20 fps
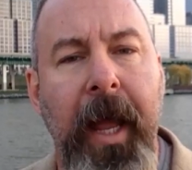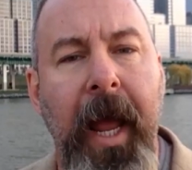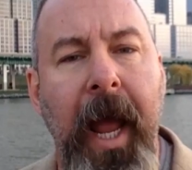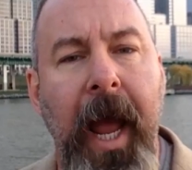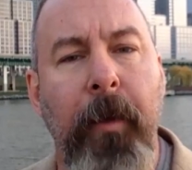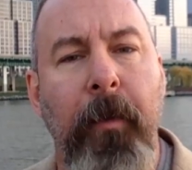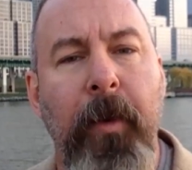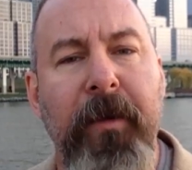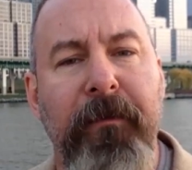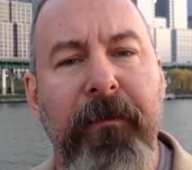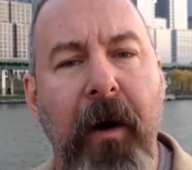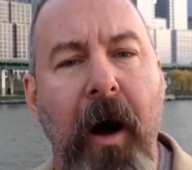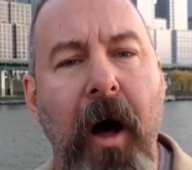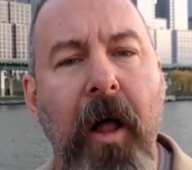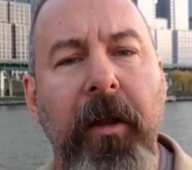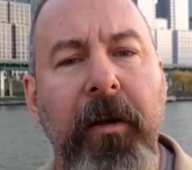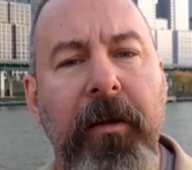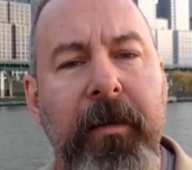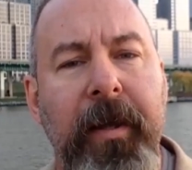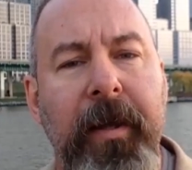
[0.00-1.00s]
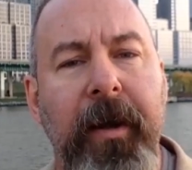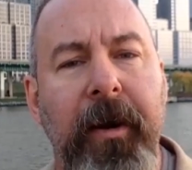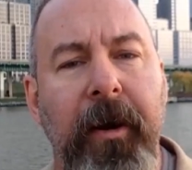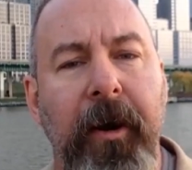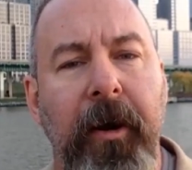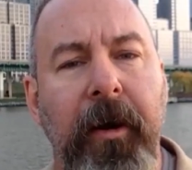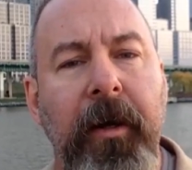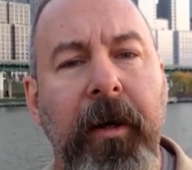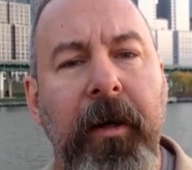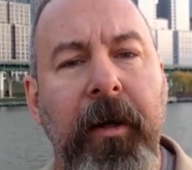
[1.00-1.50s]
and we
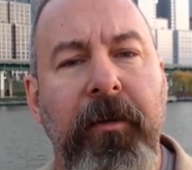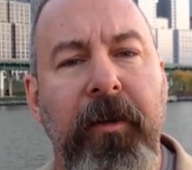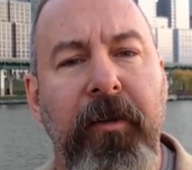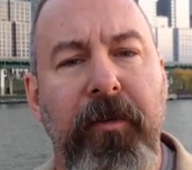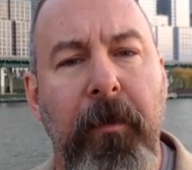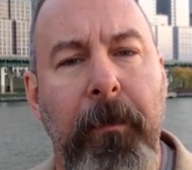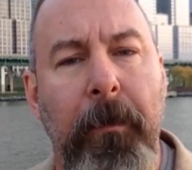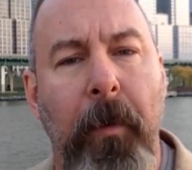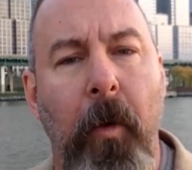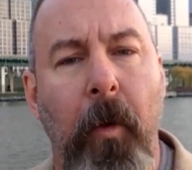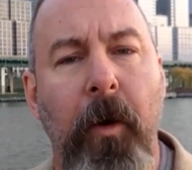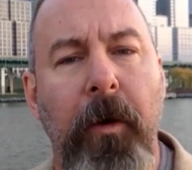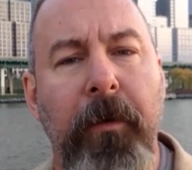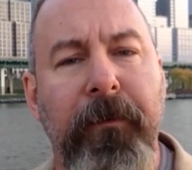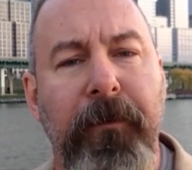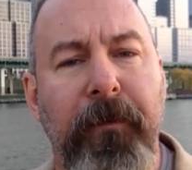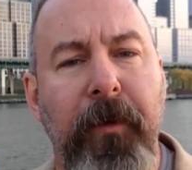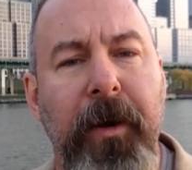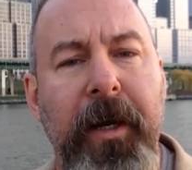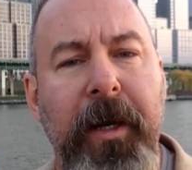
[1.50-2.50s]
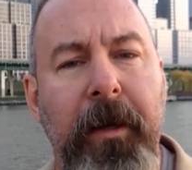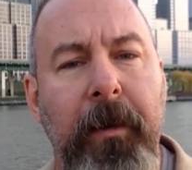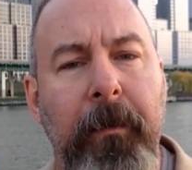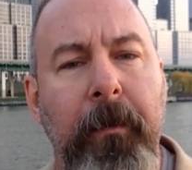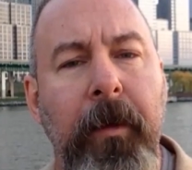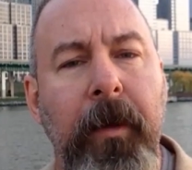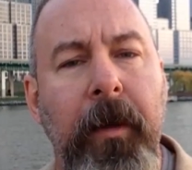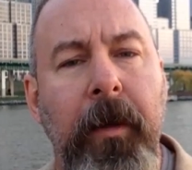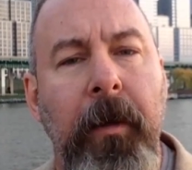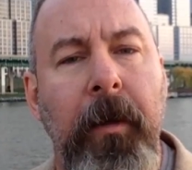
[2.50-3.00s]
volunteer to support
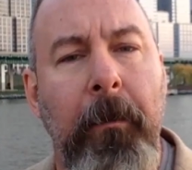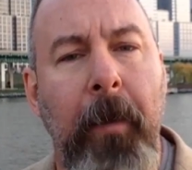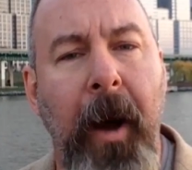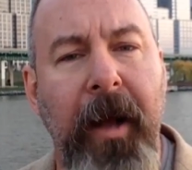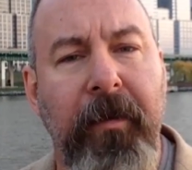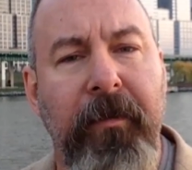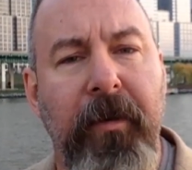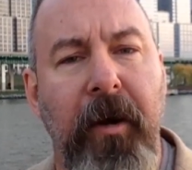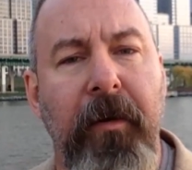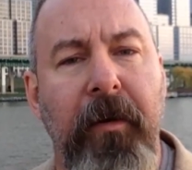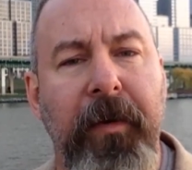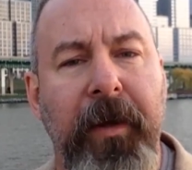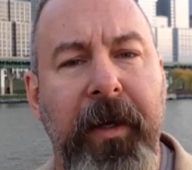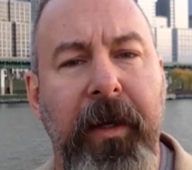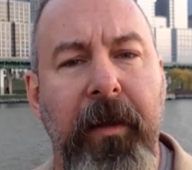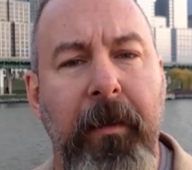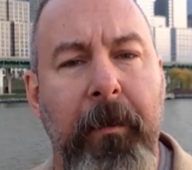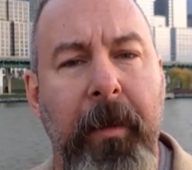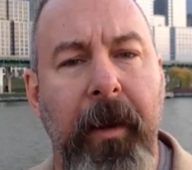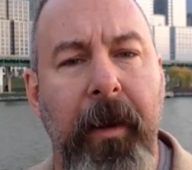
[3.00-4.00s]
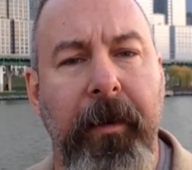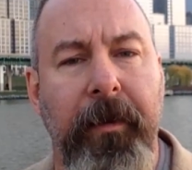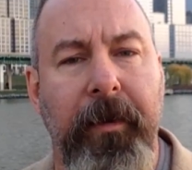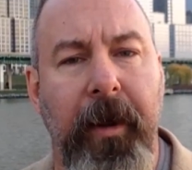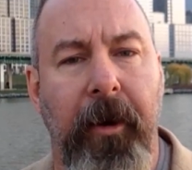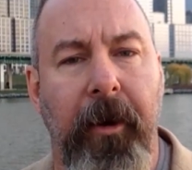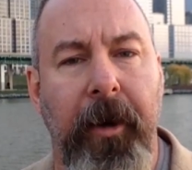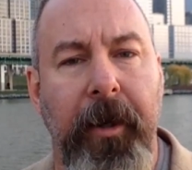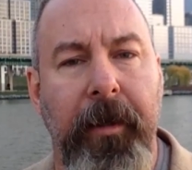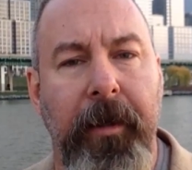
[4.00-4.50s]
freedom by serving in the
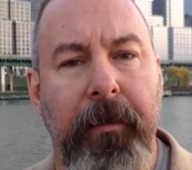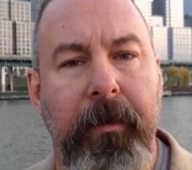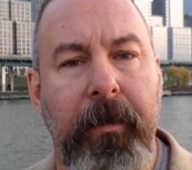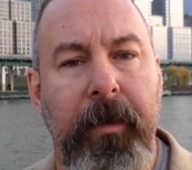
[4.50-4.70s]
military.